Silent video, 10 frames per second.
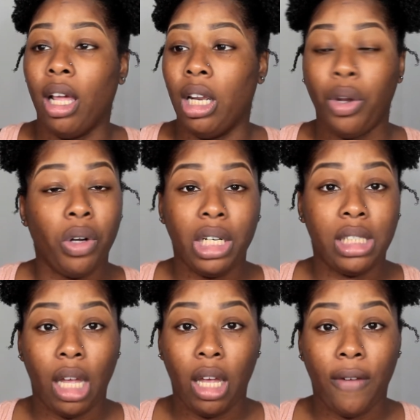literally
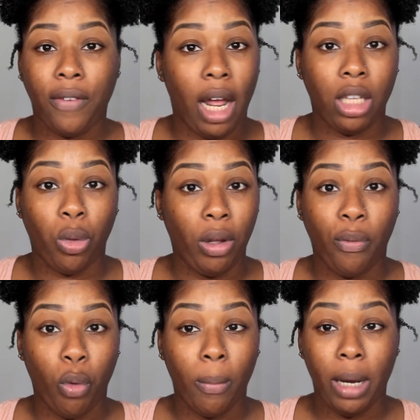stay in for like three, four